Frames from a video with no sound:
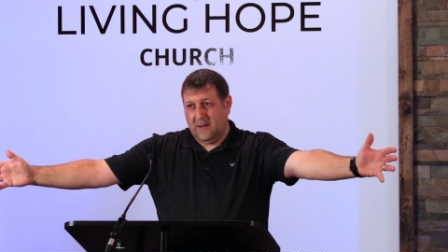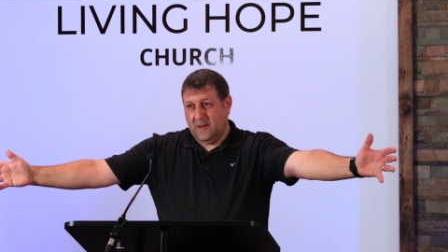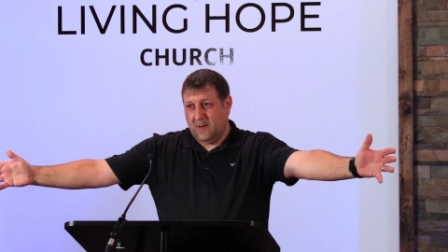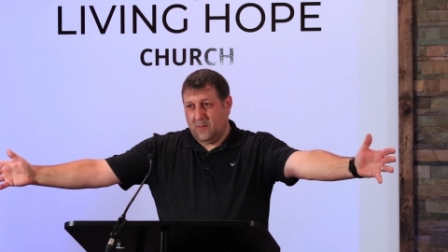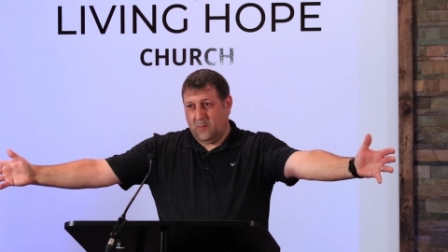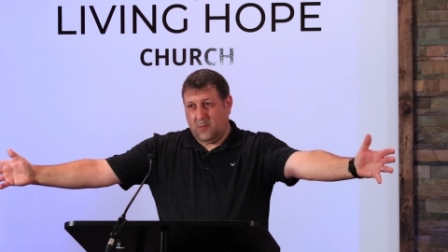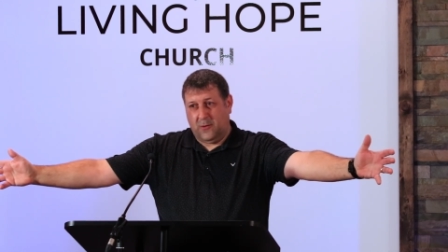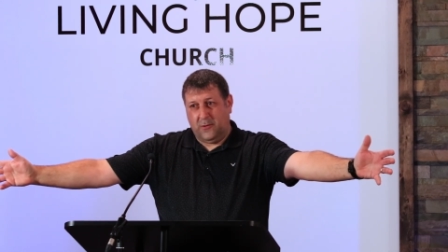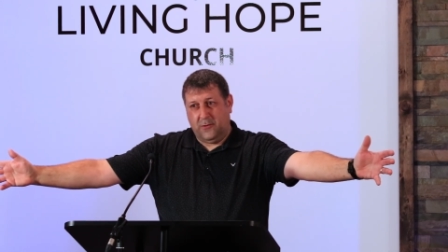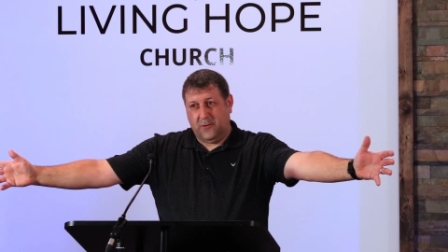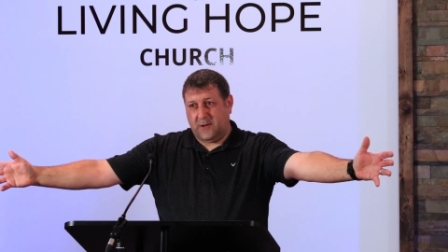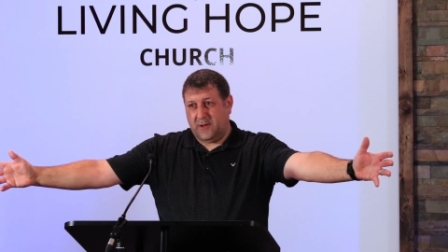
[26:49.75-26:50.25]

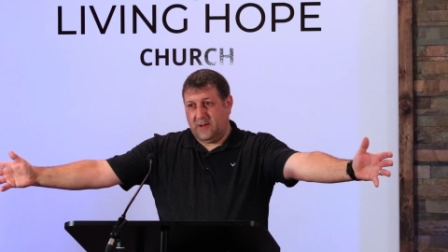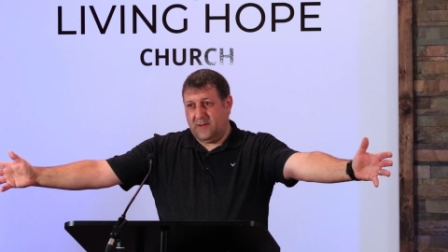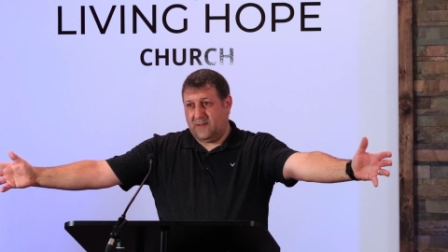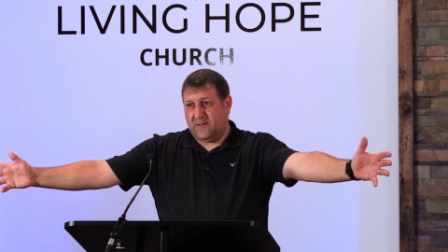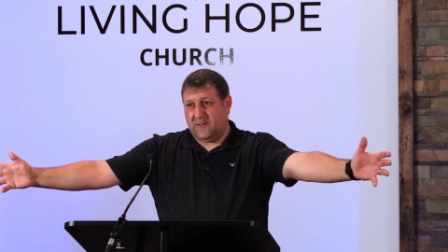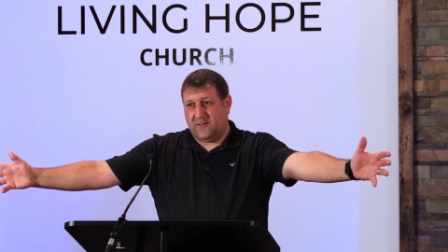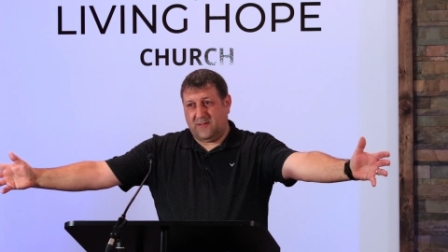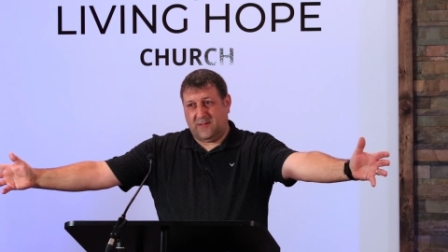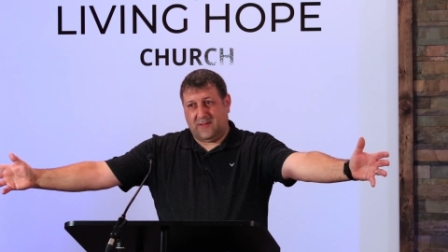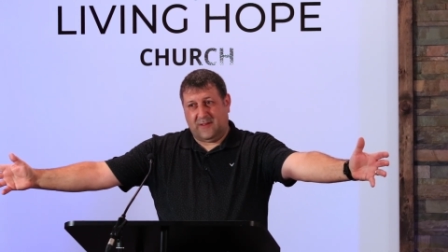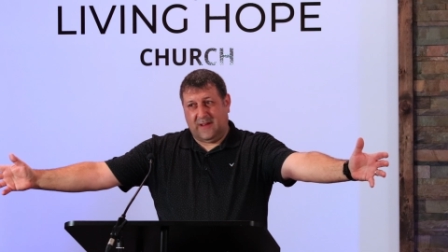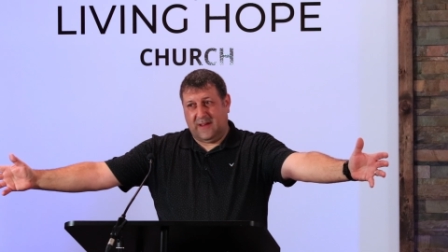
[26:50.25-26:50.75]
where you can
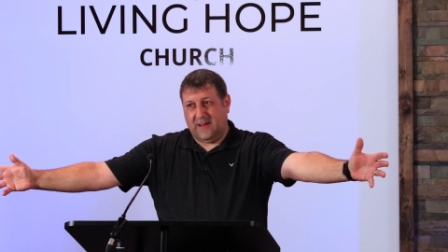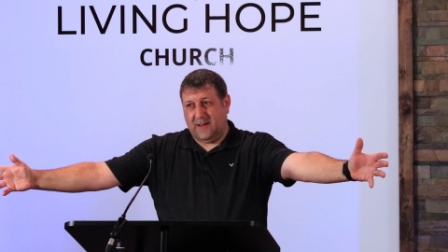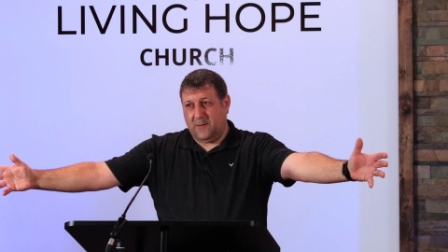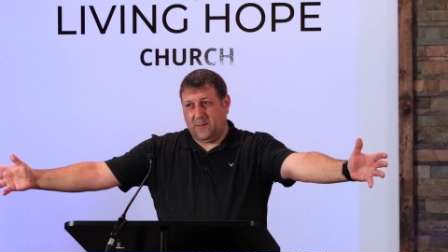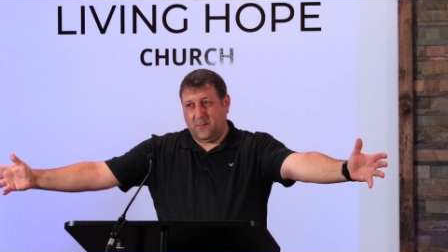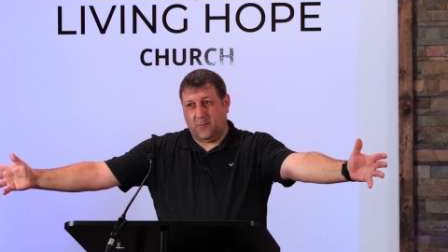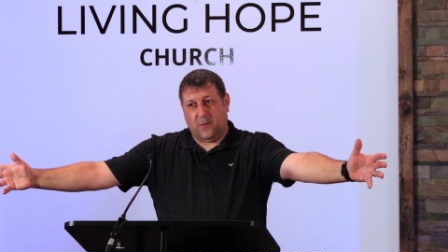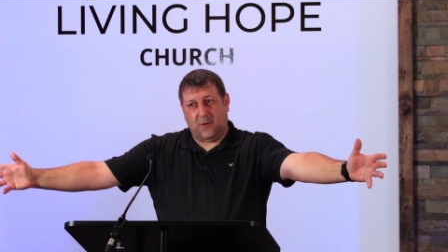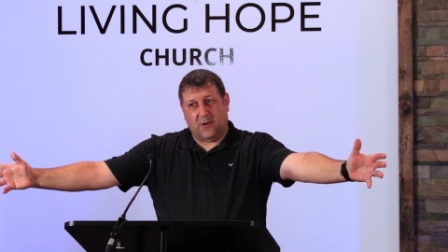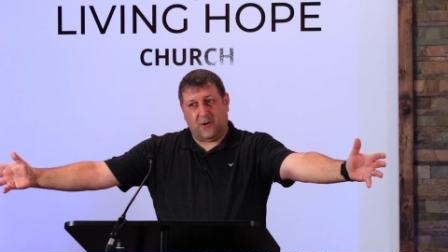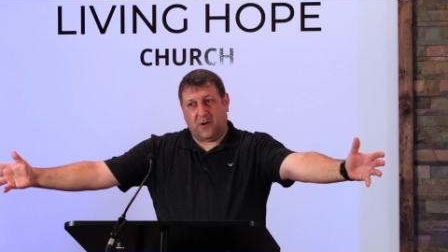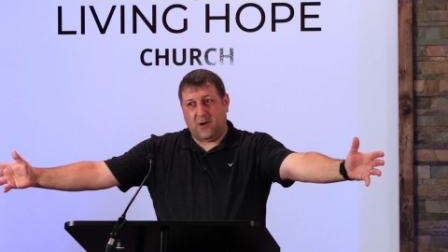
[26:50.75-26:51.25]
say
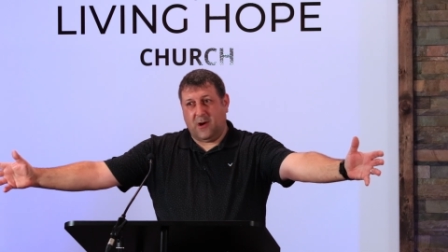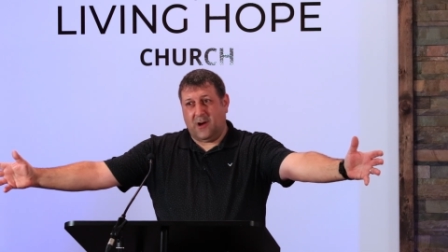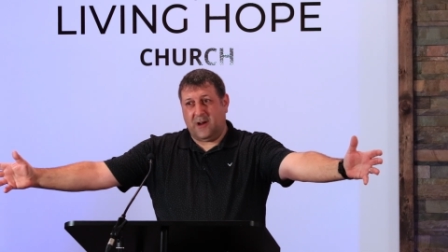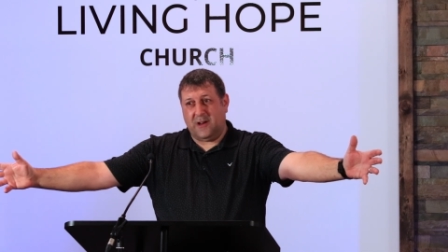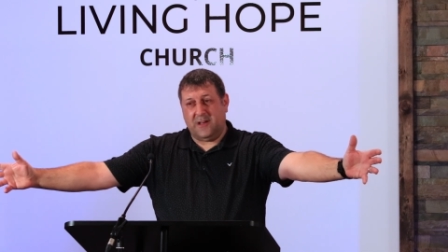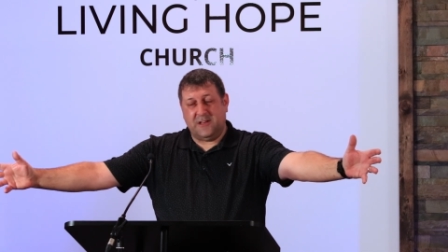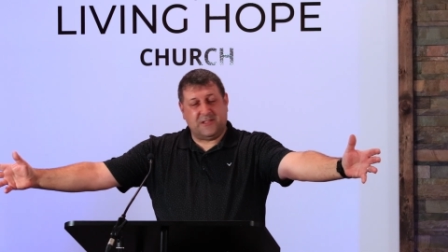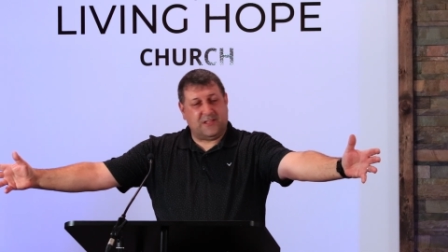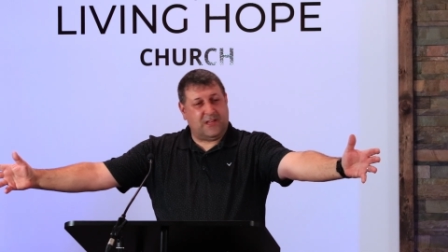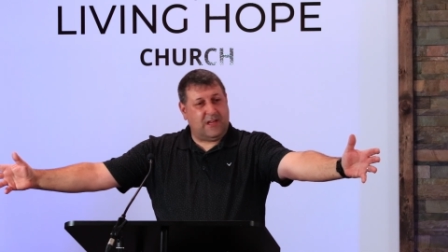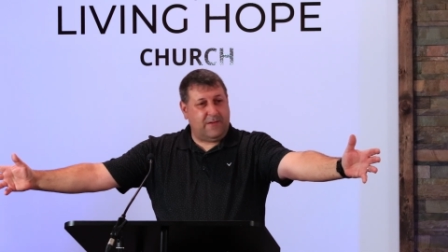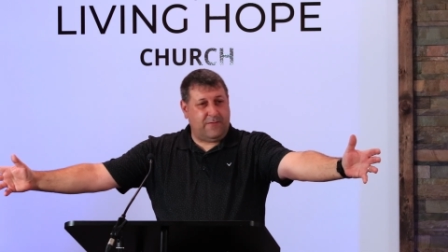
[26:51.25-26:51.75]
where God
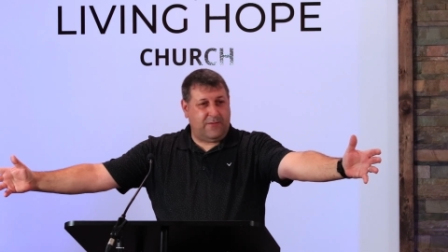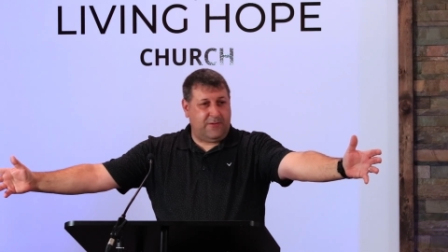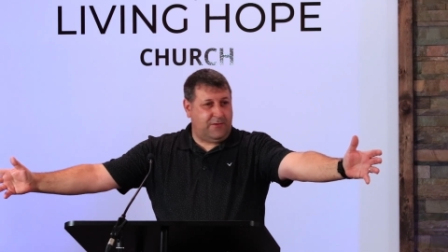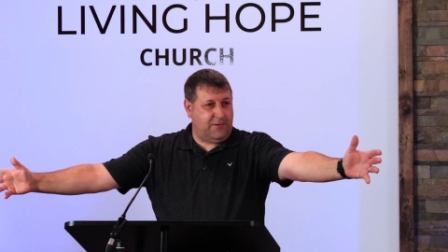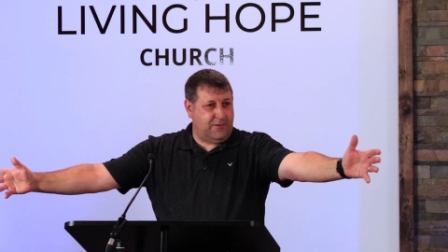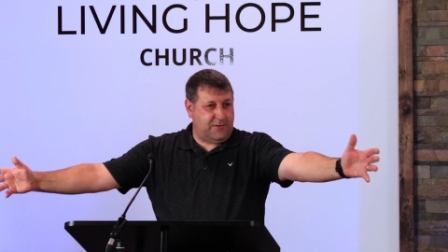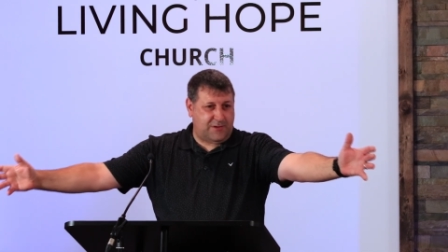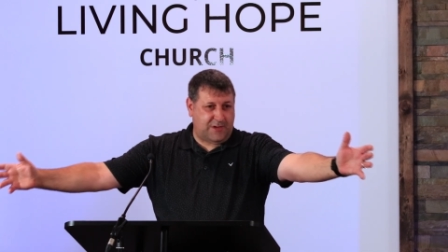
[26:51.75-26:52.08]
has given you